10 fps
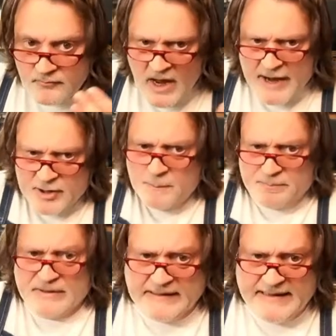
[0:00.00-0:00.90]
I don't
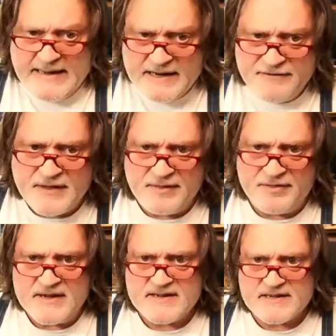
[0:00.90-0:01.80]
believe that
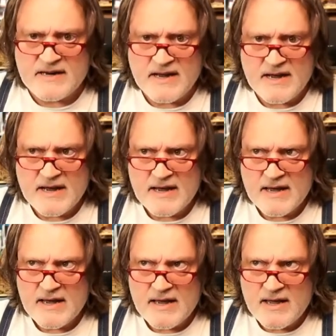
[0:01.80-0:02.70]
this
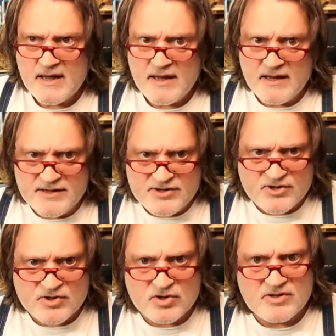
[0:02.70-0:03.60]

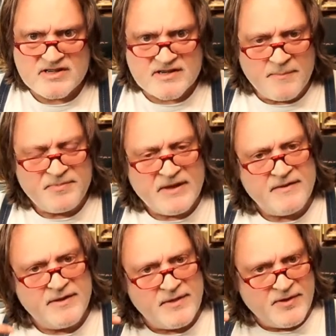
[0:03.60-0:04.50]
is something
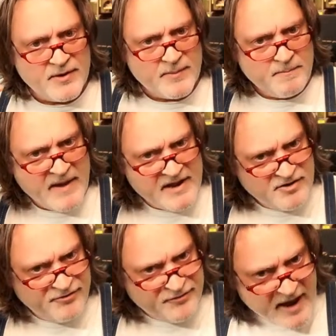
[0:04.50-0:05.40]
that the
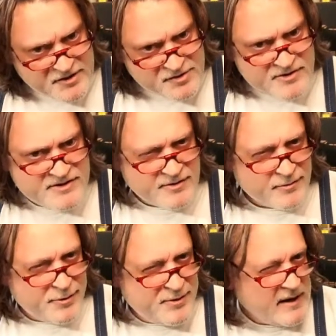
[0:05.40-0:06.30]
manufacturers don't
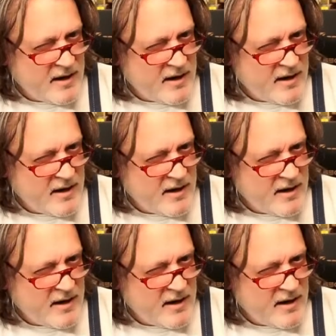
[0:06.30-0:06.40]
think